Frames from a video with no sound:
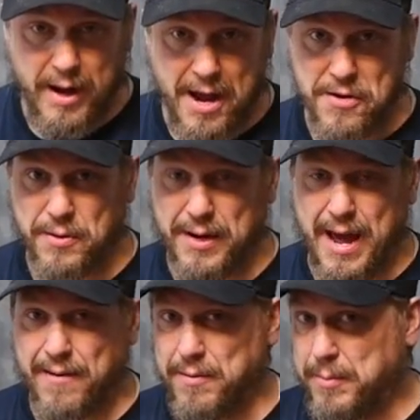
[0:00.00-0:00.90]
and you can
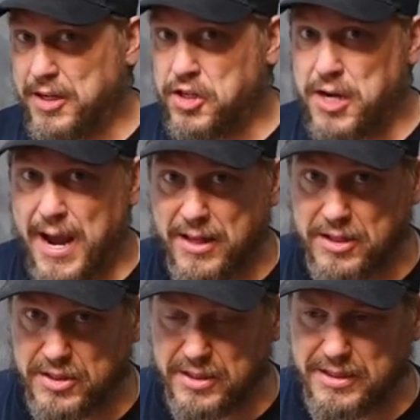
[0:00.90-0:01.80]
have it be
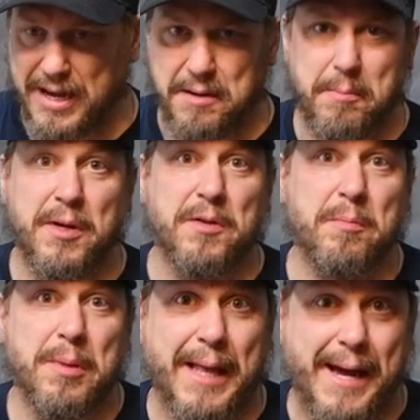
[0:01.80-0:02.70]
challenges like
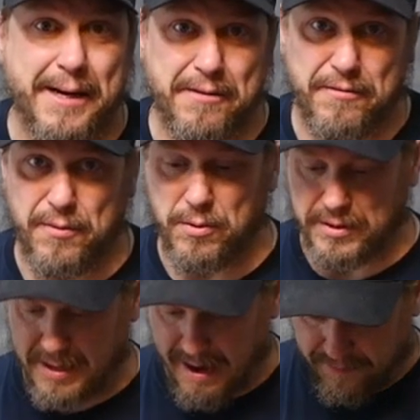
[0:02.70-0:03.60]
build
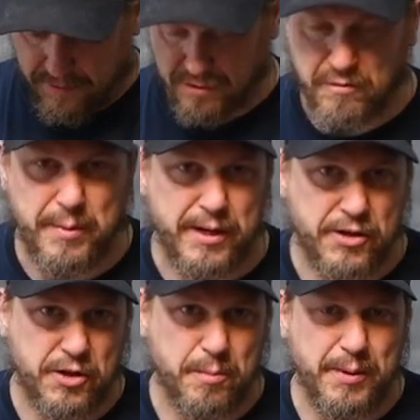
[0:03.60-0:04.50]
blindfolded after you've
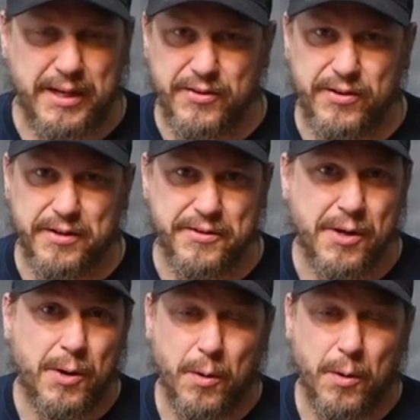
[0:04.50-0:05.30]
picked your pieces,